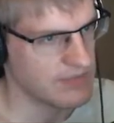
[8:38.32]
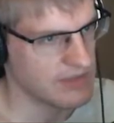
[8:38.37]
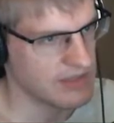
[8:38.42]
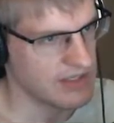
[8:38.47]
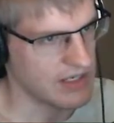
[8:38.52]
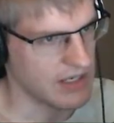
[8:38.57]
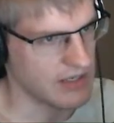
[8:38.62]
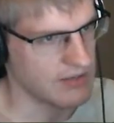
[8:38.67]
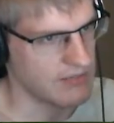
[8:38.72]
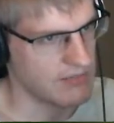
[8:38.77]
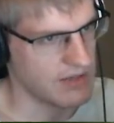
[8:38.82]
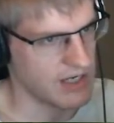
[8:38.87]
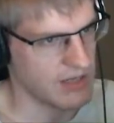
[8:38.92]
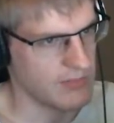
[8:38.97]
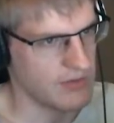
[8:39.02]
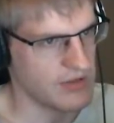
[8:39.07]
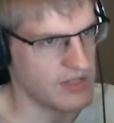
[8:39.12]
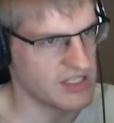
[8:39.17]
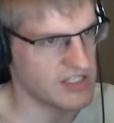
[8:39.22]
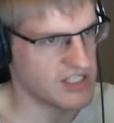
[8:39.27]
Okay, pick up
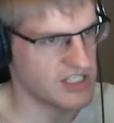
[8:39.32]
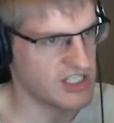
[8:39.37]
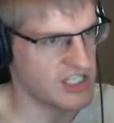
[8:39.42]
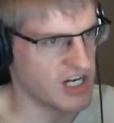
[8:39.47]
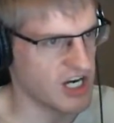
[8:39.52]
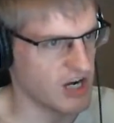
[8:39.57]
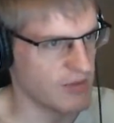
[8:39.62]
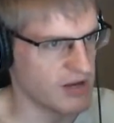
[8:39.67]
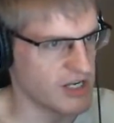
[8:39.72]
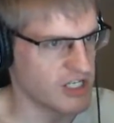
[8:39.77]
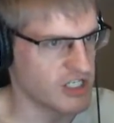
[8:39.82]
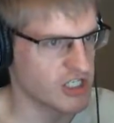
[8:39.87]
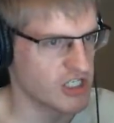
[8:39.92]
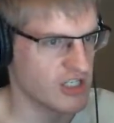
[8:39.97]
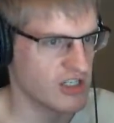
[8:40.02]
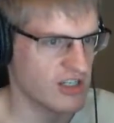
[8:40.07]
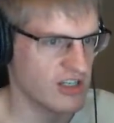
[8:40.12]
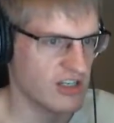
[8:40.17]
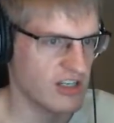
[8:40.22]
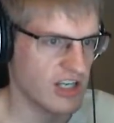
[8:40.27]
all this garbage.
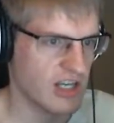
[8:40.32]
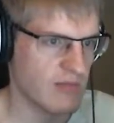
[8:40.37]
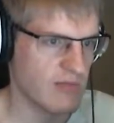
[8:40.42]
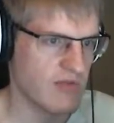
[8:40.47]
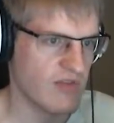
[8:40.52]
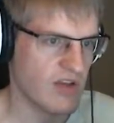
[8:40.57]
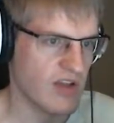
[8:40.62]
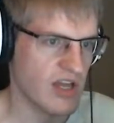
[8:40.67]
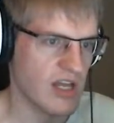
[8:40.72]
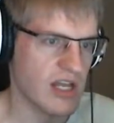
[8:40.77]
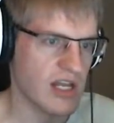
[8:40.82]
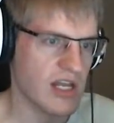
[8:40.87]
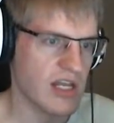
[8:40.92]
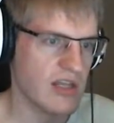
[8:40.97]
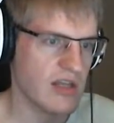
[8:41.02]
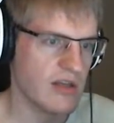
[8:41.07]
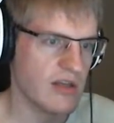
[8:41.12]
Move on.